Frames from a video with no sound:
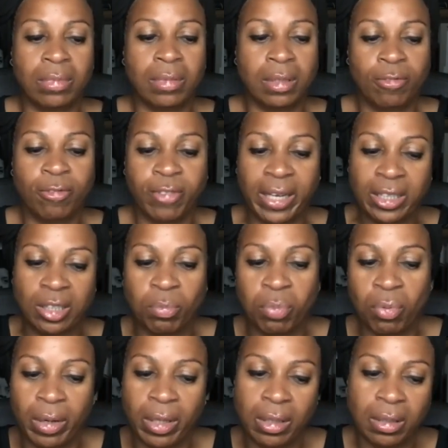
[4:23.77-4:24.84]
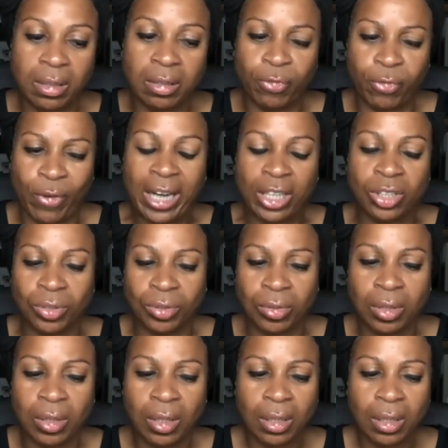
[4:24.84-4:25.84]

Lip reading: inflection point. It's fractured.